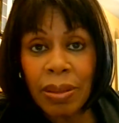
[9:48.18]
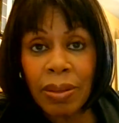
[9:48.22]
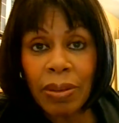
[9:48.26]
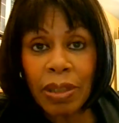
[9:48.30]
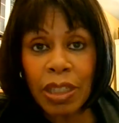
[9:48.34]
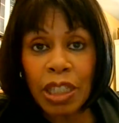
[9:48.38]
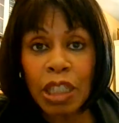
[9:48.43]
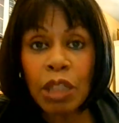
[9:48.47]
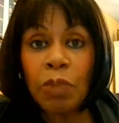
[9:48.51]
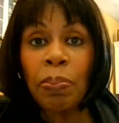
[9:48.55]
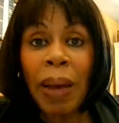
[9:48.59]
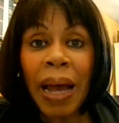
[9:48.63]

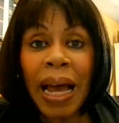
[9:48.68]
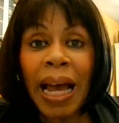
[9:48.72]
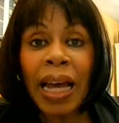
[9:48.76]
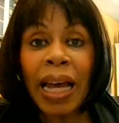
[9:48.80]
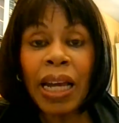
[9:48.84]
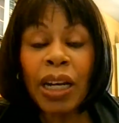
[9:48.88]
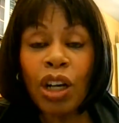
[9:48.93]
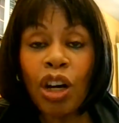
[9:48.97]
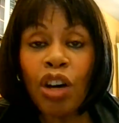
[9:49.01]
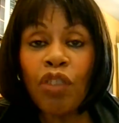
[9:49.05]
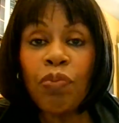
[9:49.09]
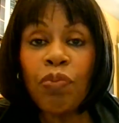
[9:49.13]

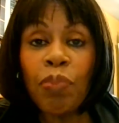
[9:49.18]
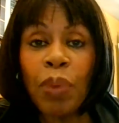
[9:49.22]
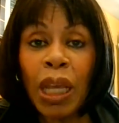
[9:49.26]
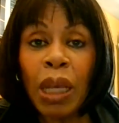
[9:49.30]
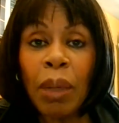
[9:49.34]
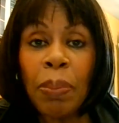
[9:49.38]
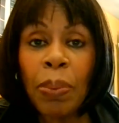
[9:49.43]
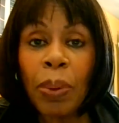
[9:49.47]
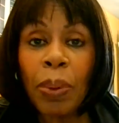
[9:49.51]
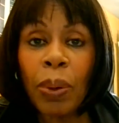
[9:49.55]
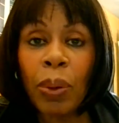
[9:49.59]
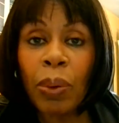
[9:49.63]
span of
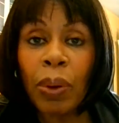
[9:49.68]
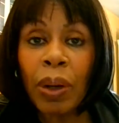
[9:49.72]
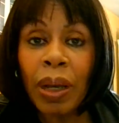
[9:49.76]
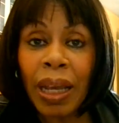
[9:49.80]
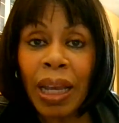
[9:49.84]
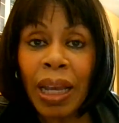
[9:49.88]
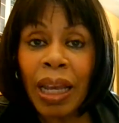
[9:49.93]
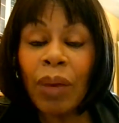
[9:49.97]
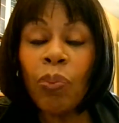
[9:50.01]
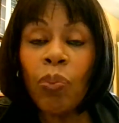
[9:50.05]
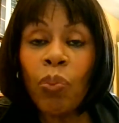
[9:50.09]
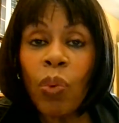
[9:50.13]
people
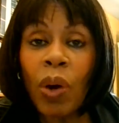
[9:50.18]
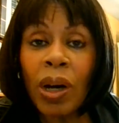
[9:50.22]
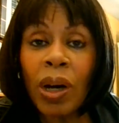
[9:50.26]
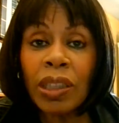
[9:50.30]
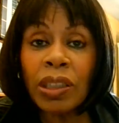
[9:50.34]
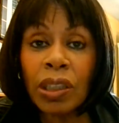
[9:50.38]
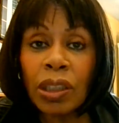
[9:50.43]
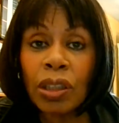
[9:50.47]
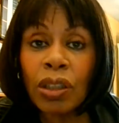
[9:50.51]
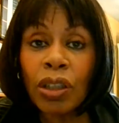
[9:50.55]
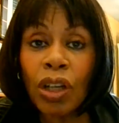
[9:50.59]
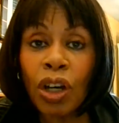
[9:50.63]
in one
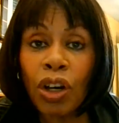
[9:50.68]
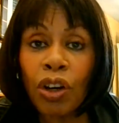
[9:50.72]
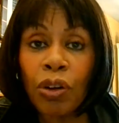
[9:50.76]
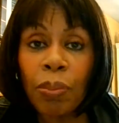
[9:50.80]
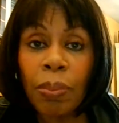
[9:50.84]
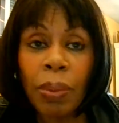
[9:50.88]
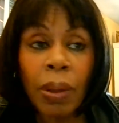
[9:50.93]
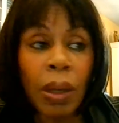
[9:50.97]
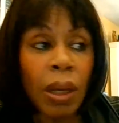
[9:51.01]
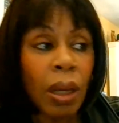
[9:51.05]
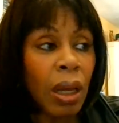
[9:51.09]
scope.